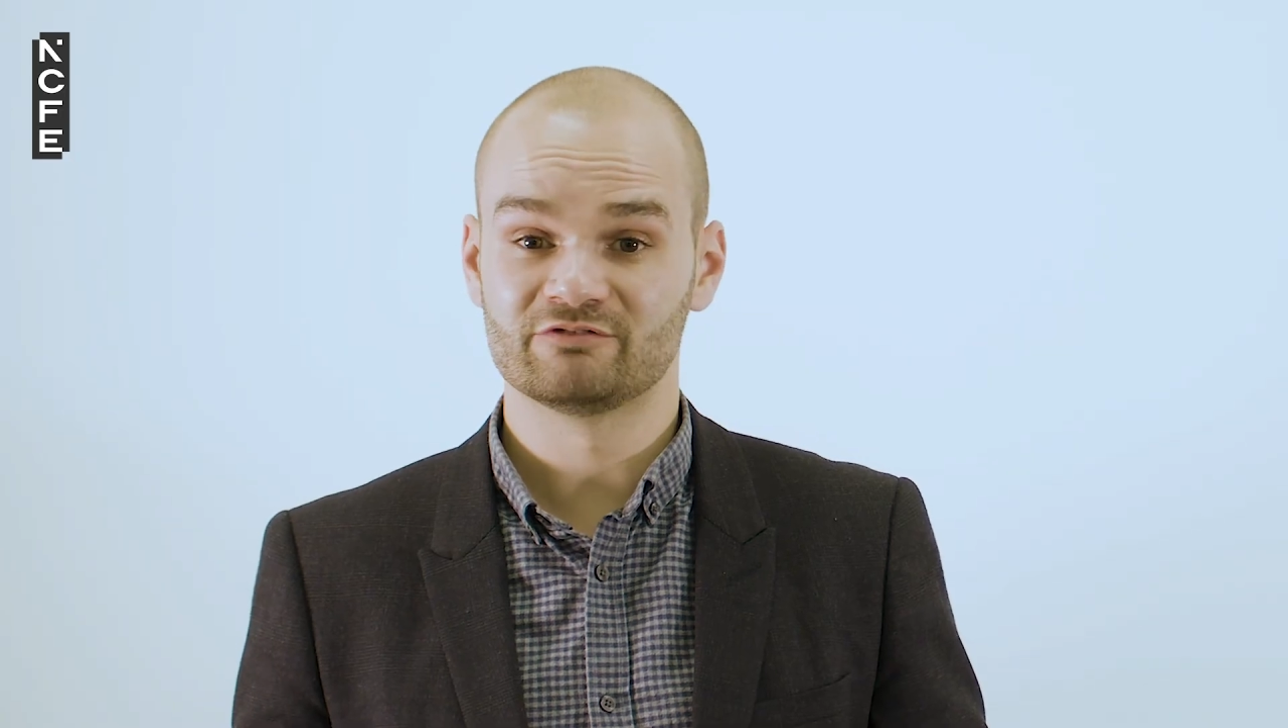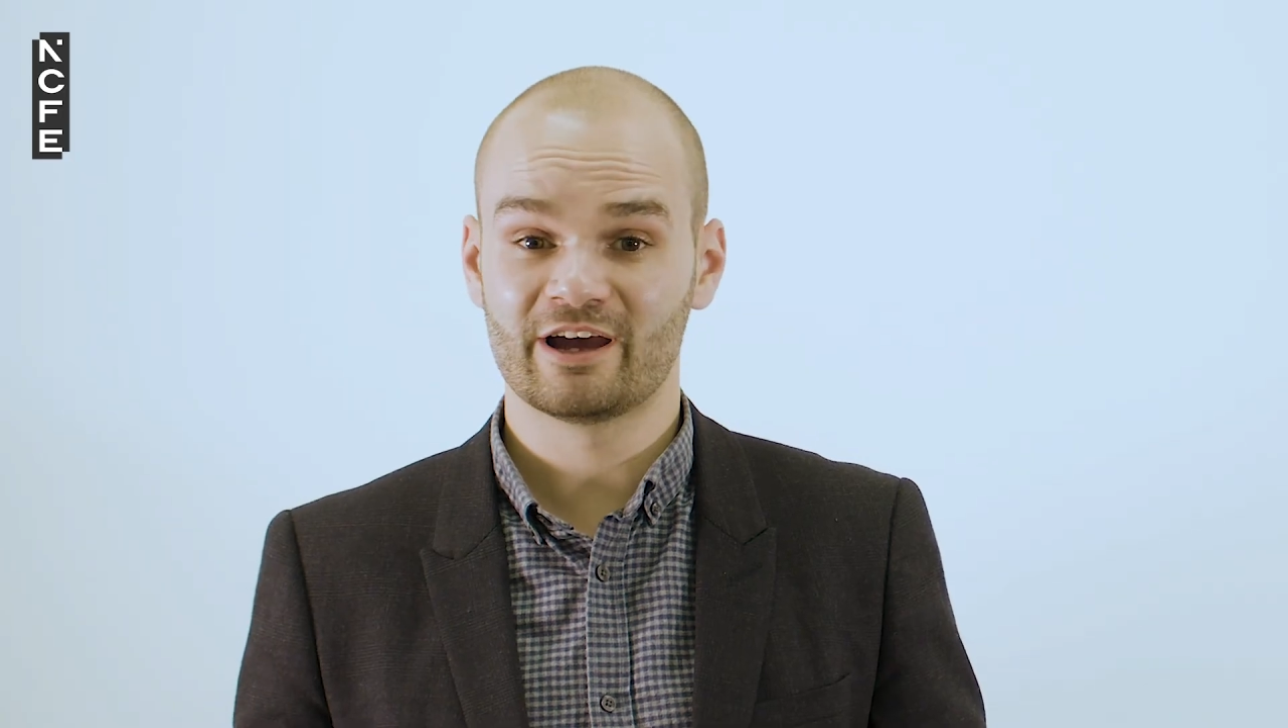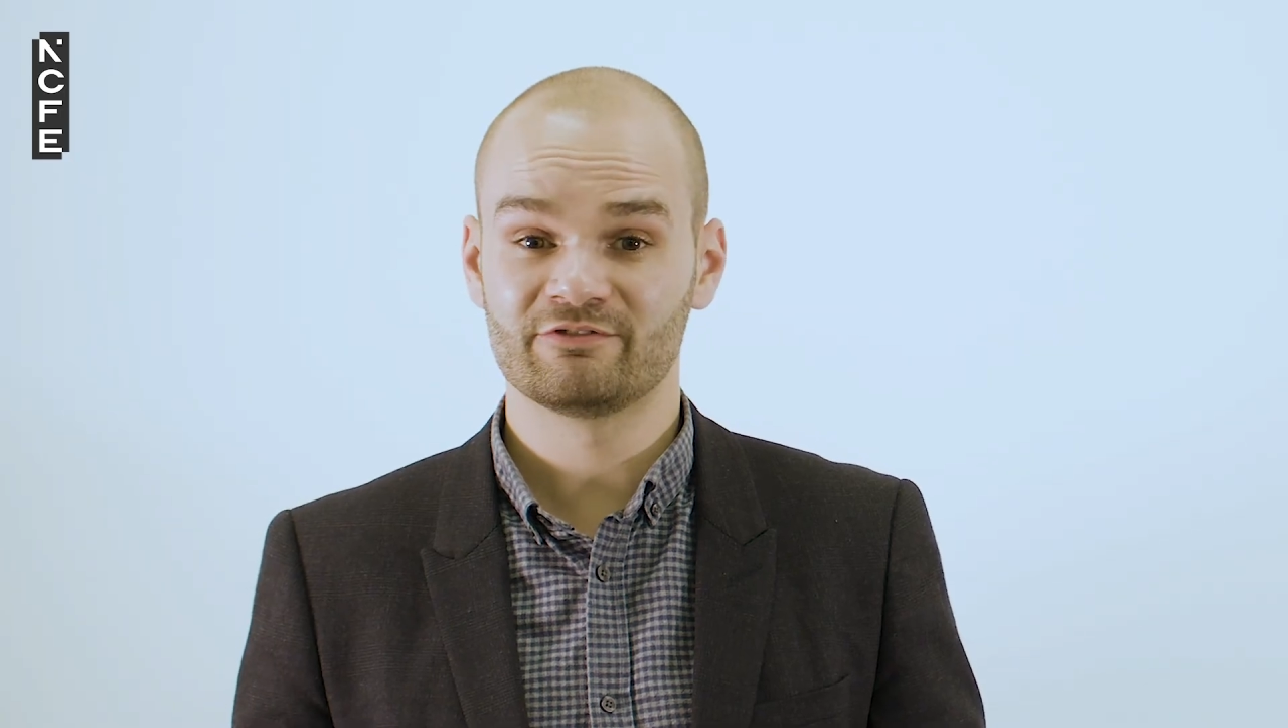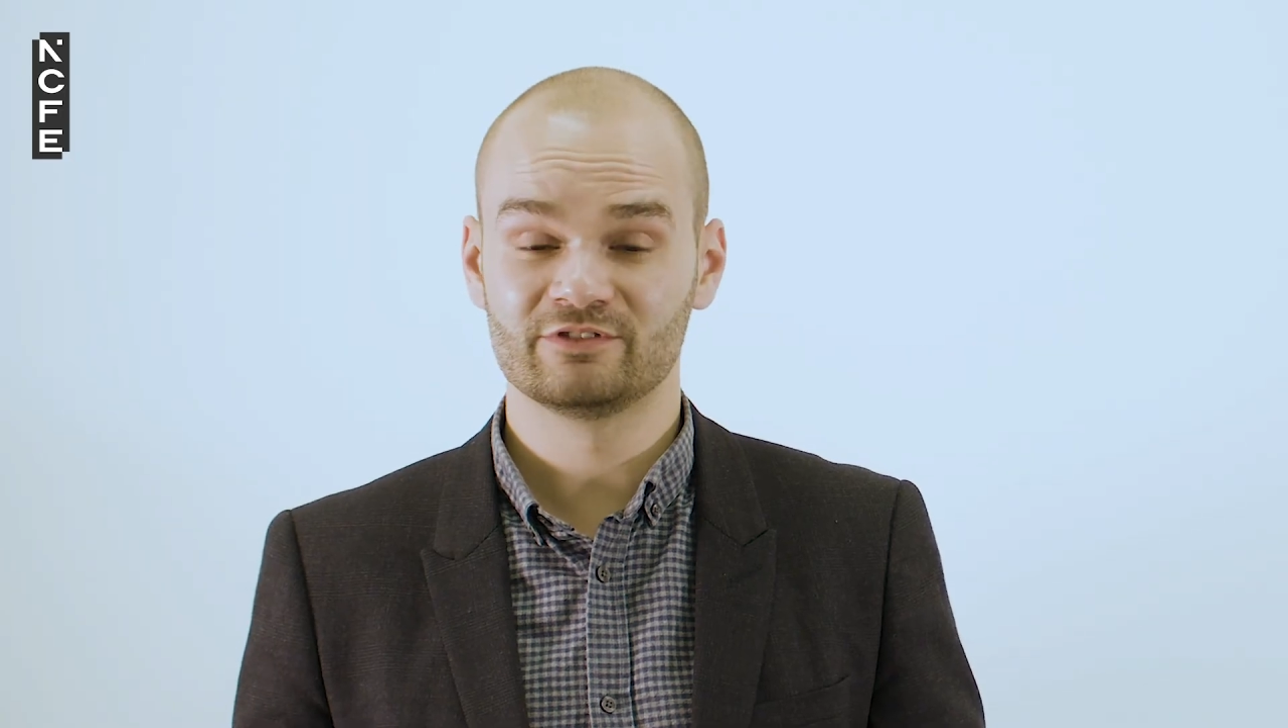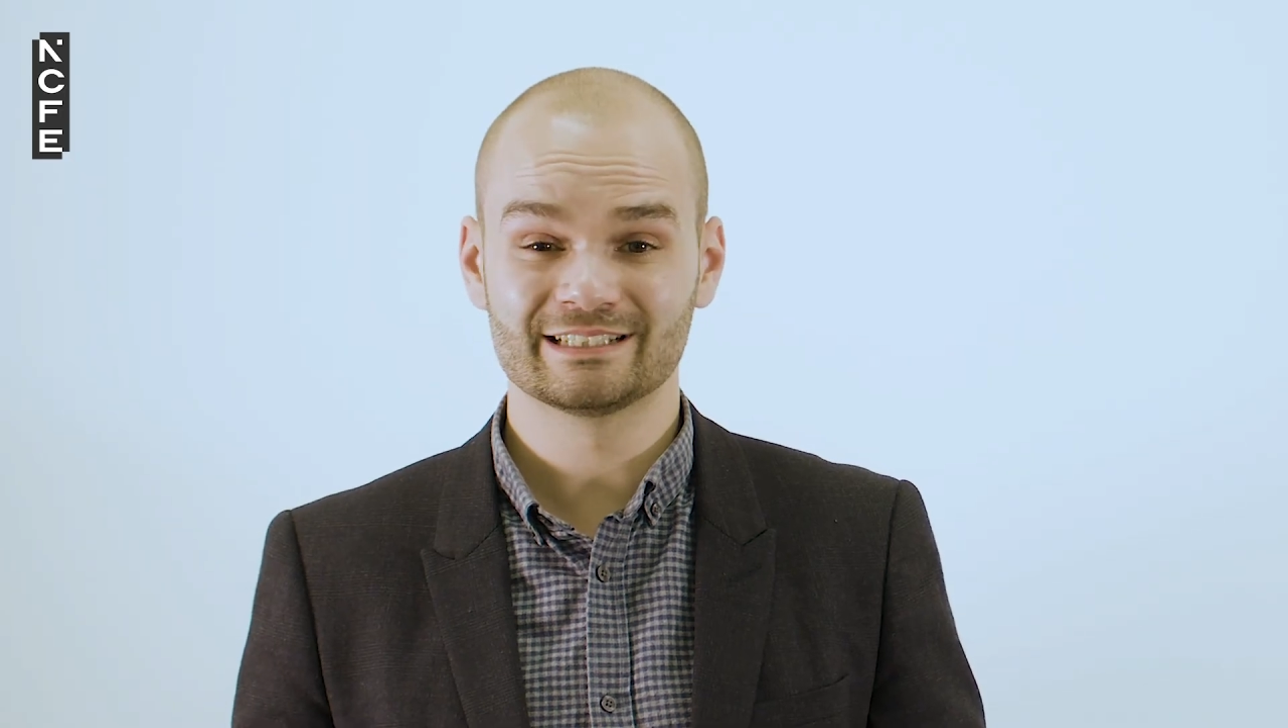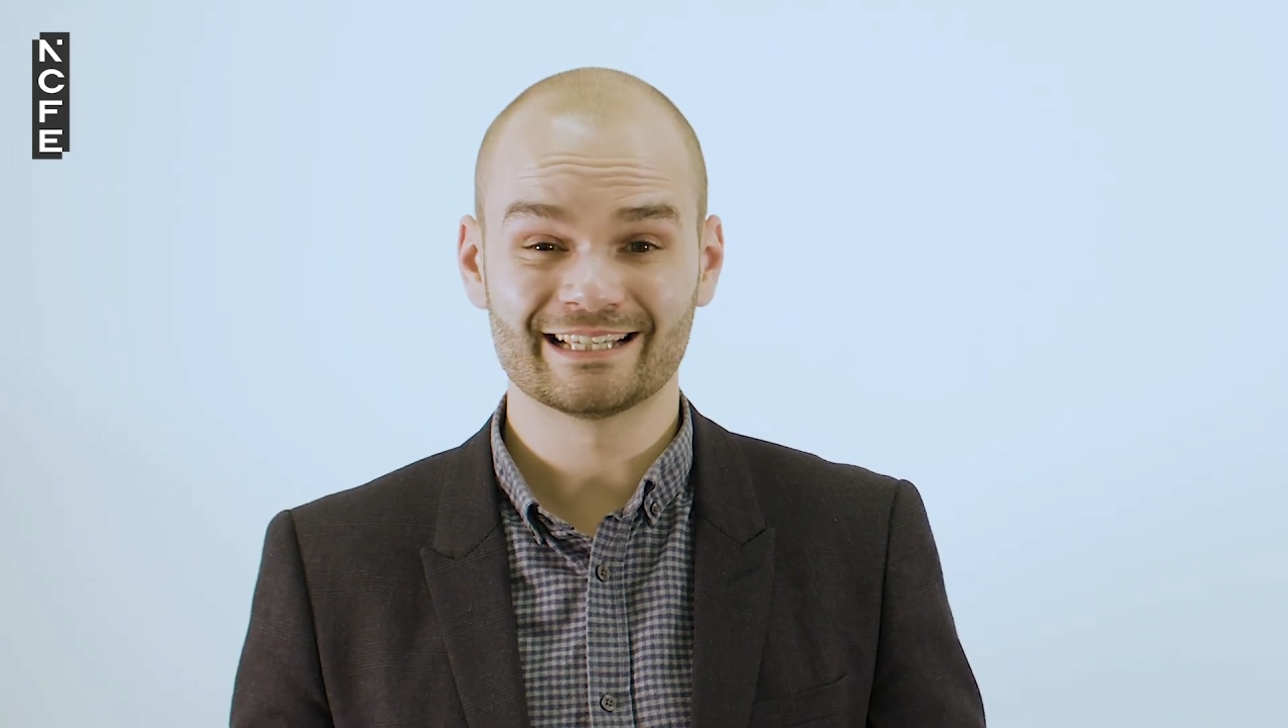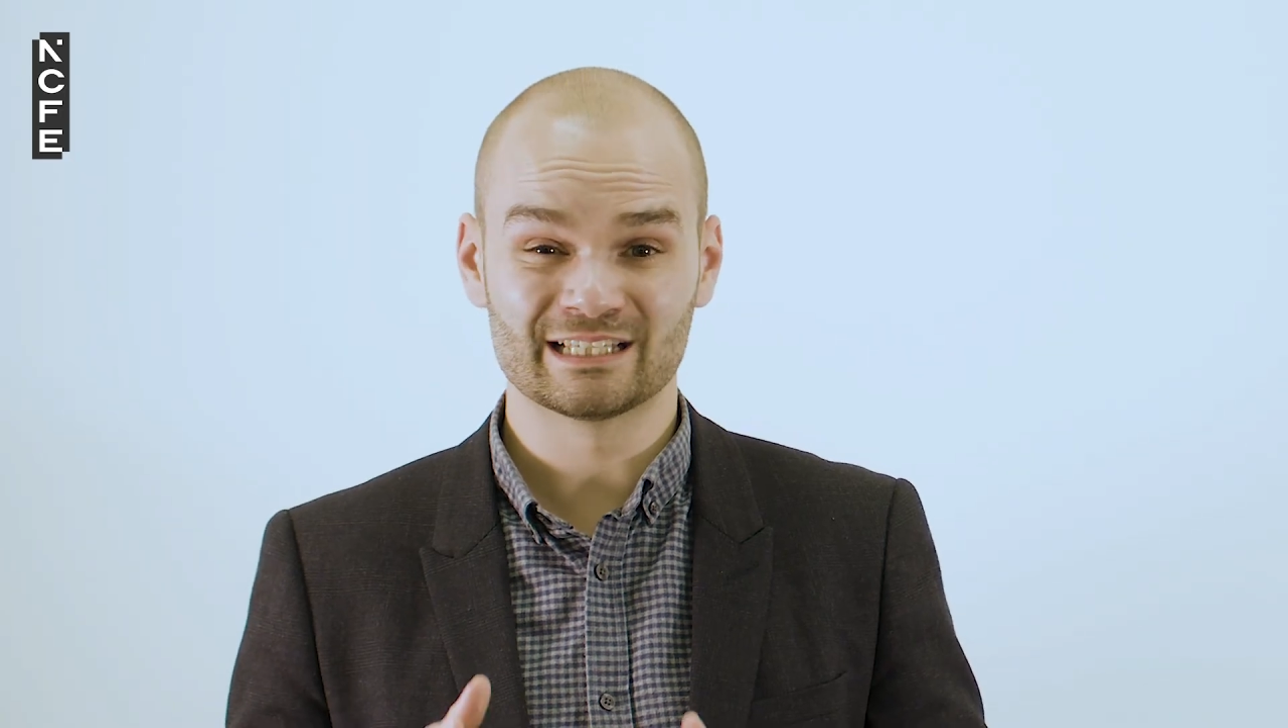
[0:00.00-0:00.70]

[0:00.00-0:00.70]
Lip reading: referenced,